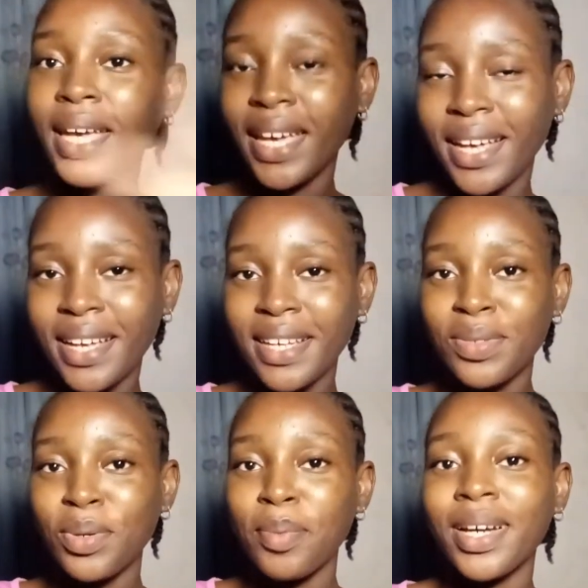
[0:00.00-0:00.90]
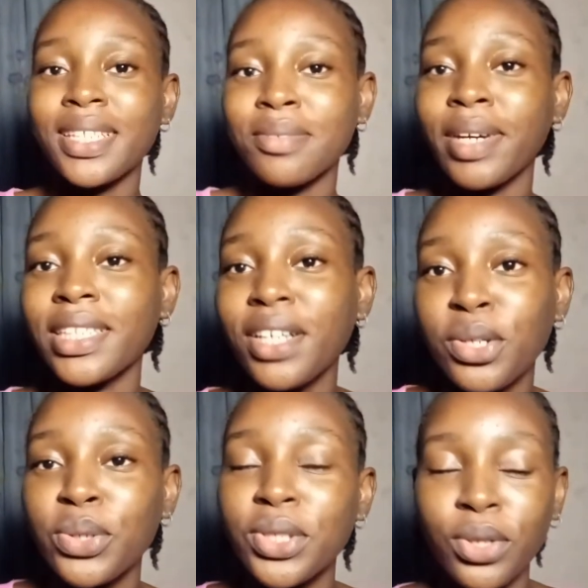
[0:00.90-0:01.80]
Hey guys, welcome back to my
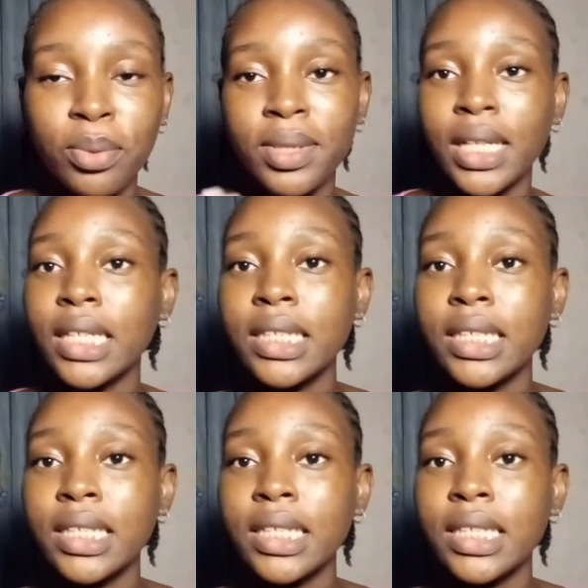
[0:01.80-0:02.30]
channel. It's your girl Buzaga.